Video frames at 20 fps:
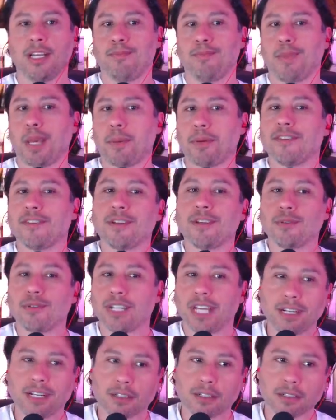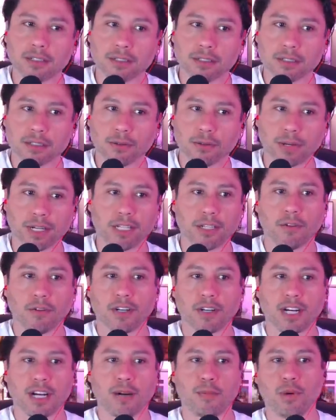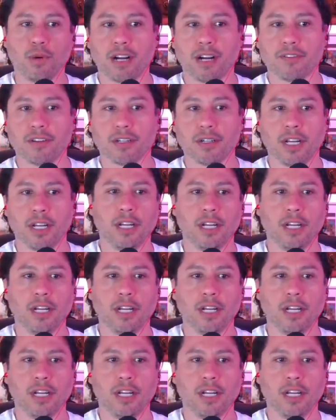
maybe a few tingles, quickly overcome whatever